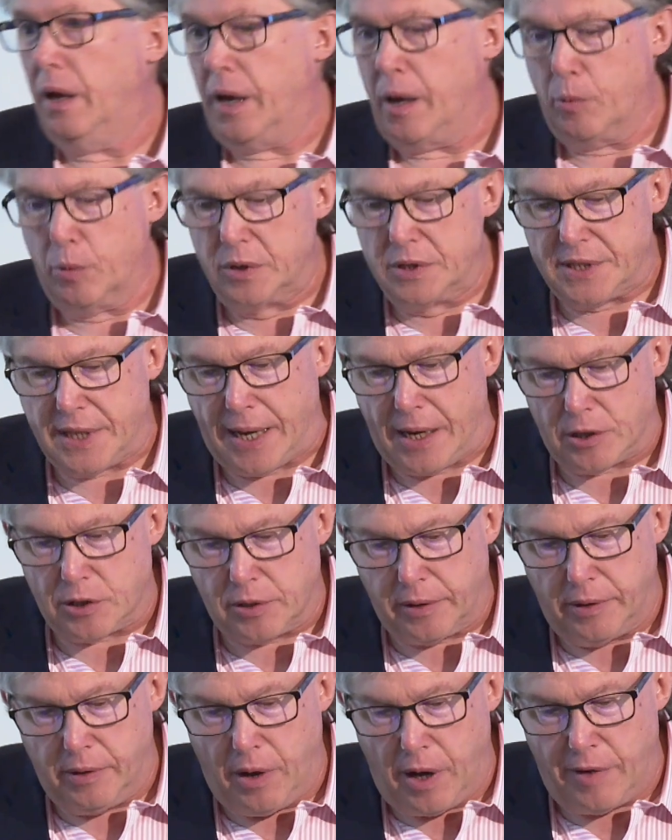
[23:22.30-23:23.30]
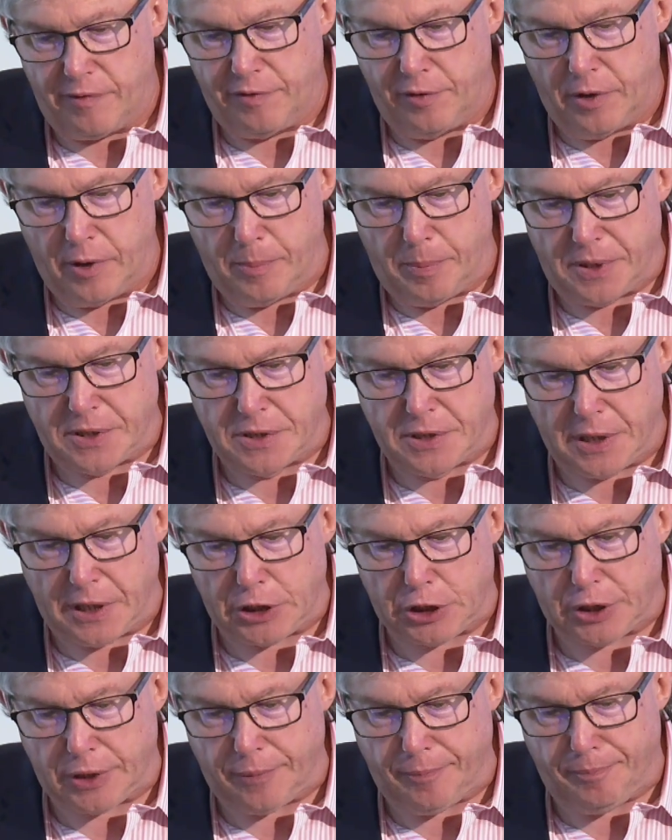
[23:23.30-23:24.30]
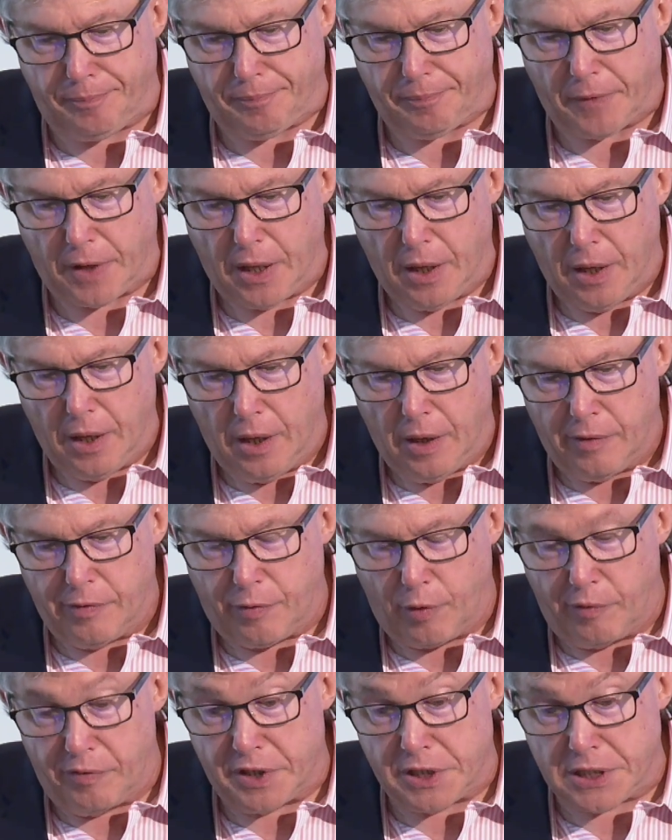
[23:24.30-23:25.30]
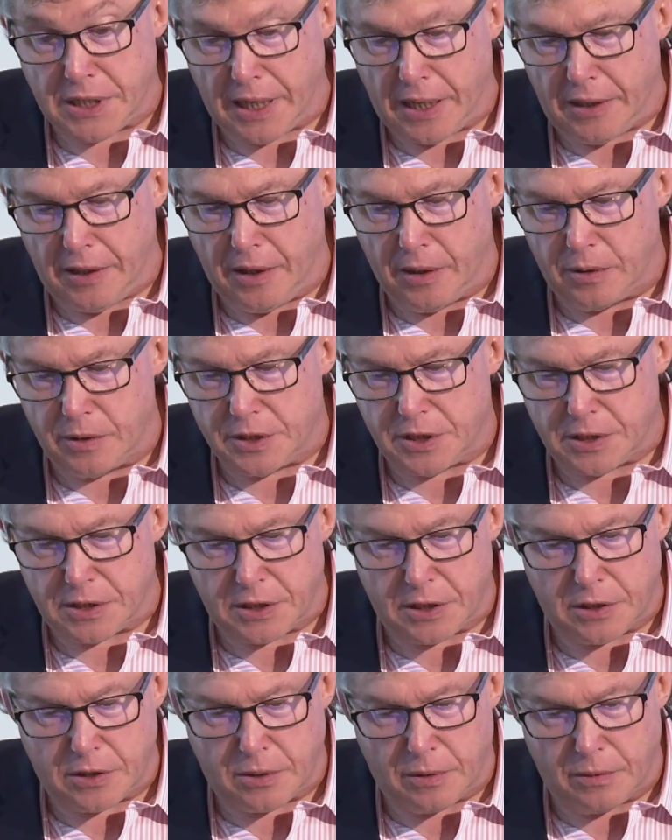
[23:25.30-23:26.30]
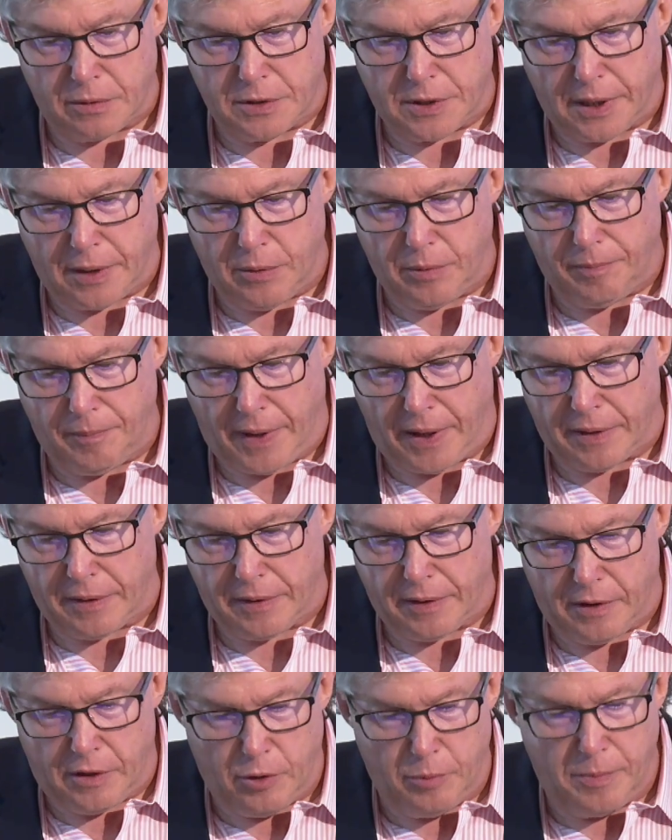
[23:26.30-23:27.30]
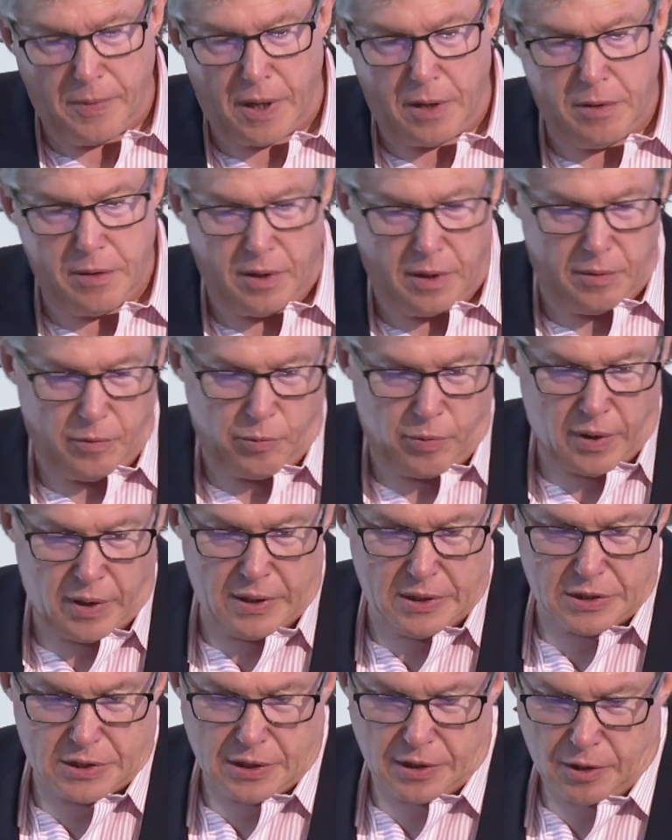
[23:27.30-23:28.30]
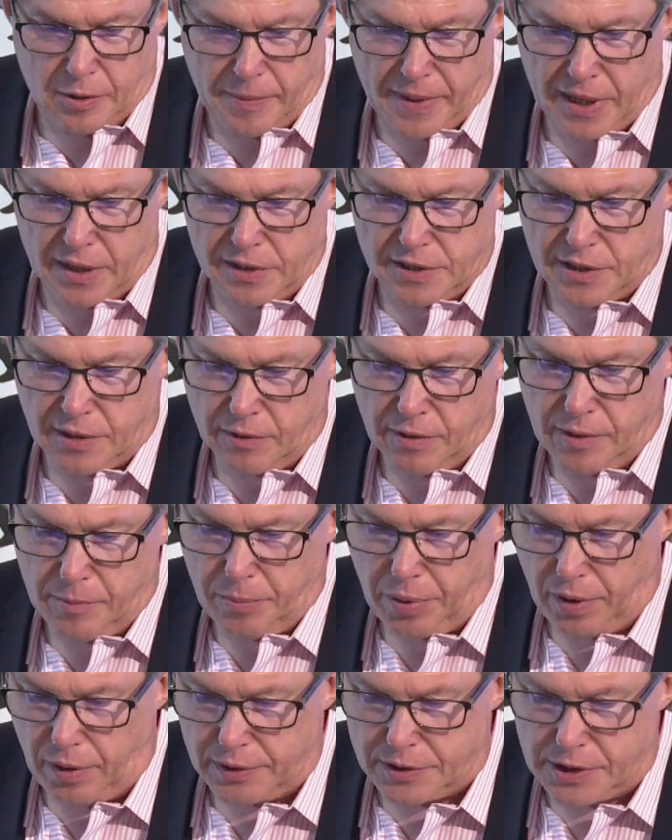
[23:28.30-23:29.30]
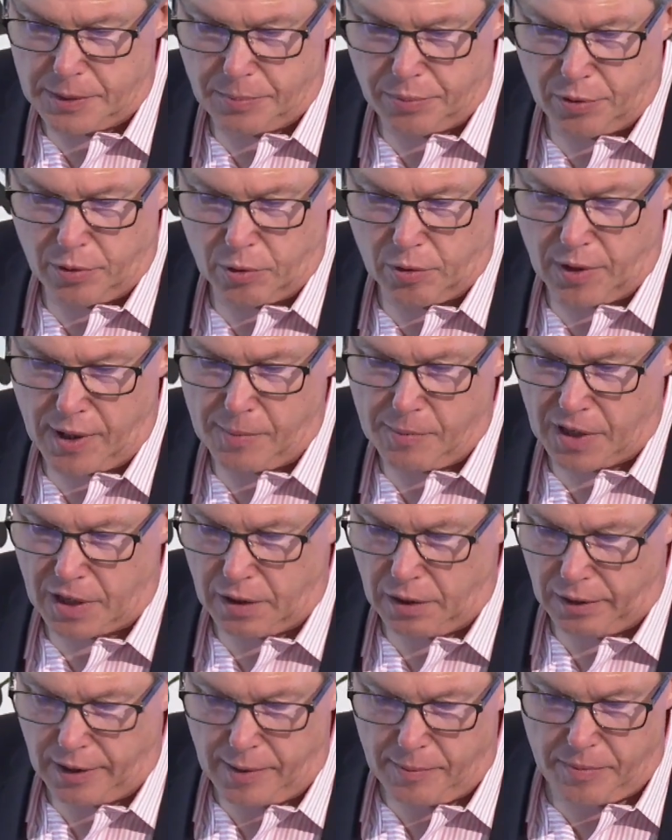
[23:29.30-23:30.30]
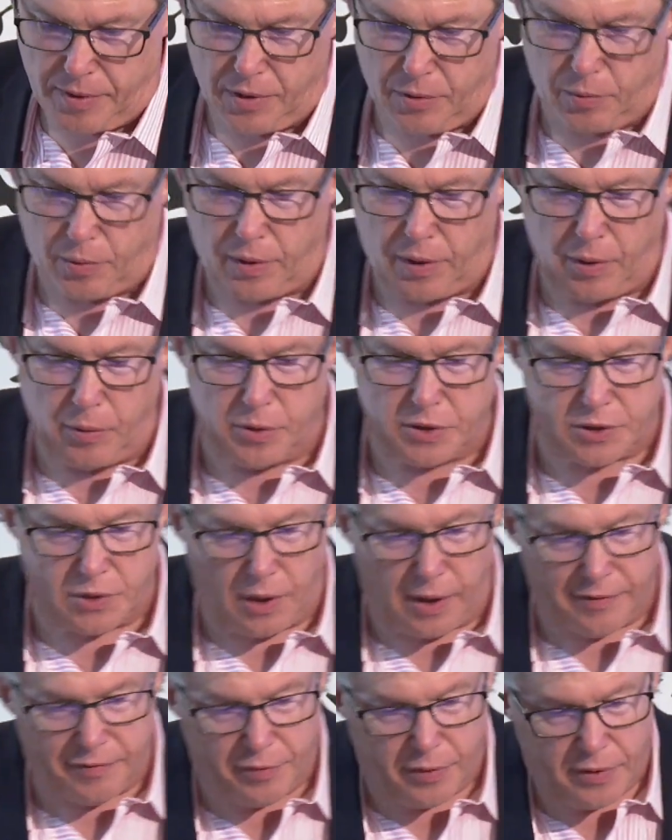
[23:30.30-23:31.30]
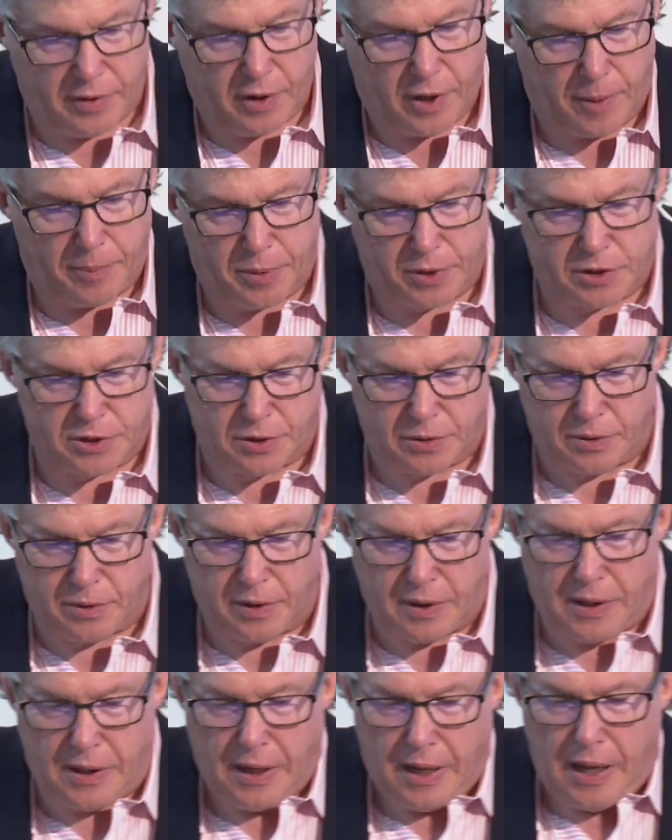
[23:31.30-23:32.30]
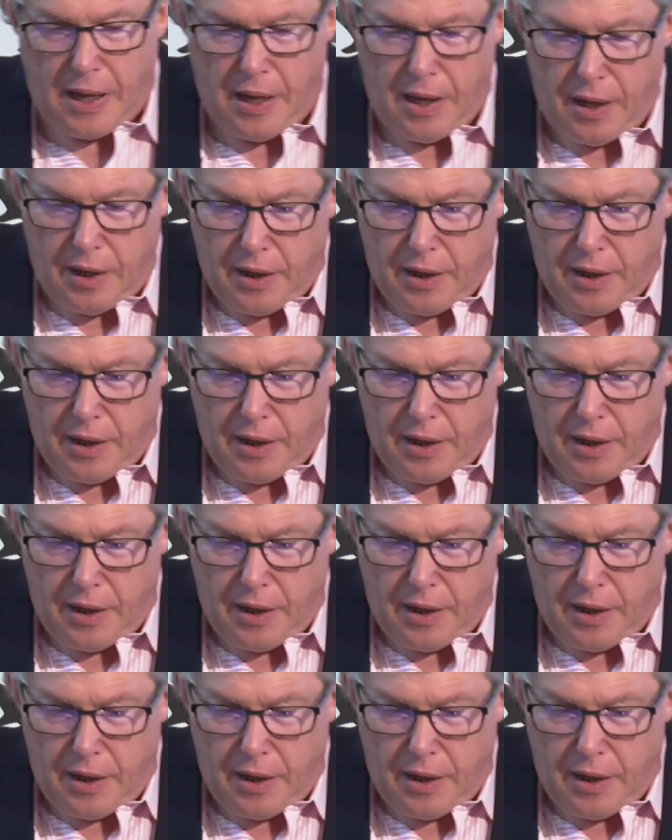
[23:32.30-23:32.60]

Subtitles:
I was actually offered a position for over 10 years, as it turned out, at the Human Rights and Humanitarian Policy Program at Columbia, where I was offered the opportunity